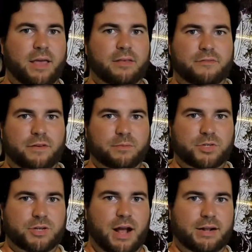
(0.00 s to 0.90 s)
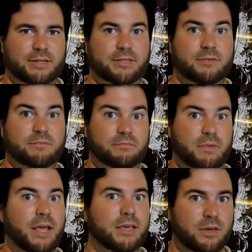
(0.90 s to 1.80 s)
the film's shot is to
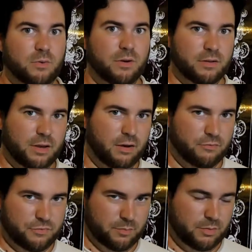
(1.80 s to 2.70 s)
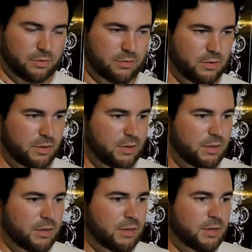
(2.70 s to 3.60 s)
make you uncomfortable.
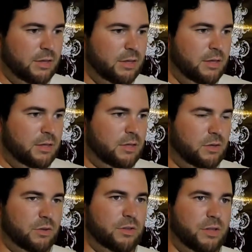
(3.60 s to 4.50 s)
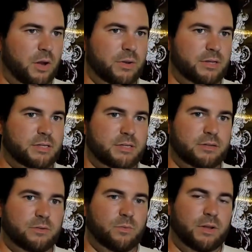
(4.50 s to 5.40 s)
You'll notice
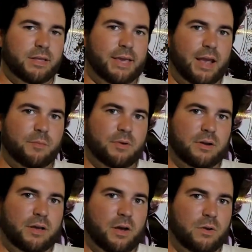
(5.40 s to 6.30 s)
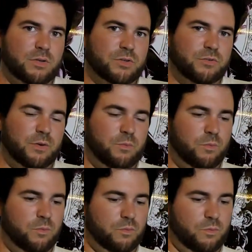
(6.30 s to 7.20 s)
when camera goes
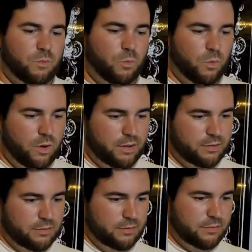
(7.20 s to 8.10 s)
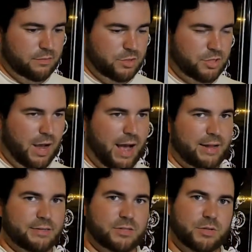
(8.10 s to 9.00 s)
from one shot
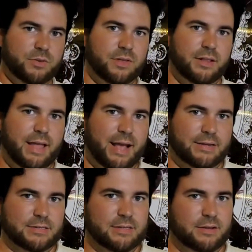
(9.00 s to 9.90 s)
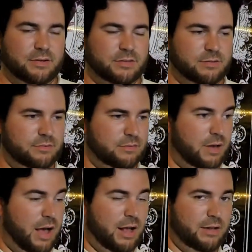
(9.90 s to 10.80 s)
to the next, there's
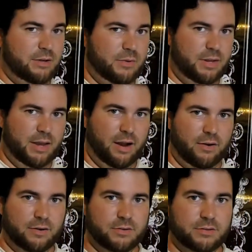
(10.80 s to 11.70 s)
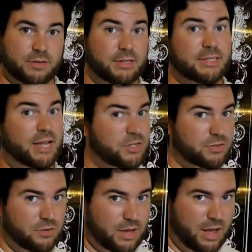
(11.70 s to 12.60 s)
continuity errors,
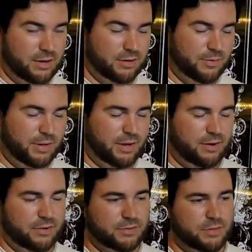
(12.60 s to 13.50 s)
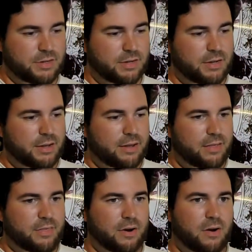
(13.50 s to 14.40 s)
intentional continuity errors.
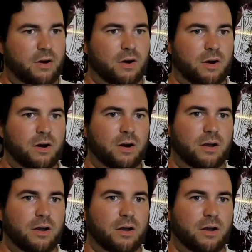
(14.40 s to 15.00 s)
There are